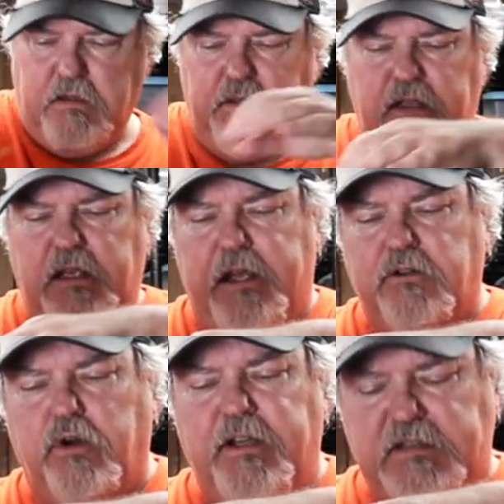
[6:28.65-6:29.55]
the
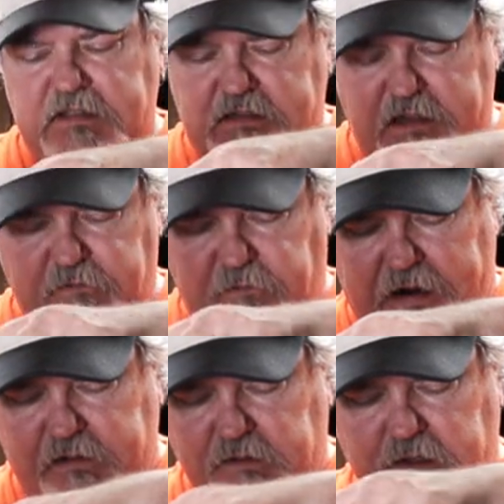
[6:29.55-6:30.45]
androyensis can
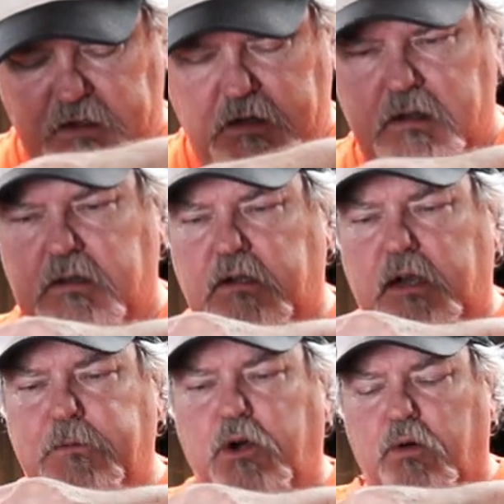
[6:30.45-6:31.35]
find little
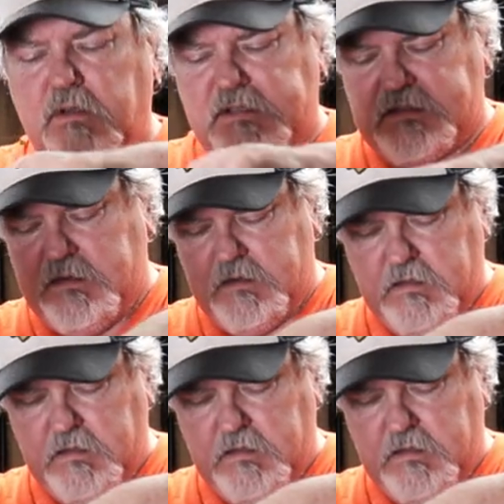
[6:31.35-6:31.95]
cubby holes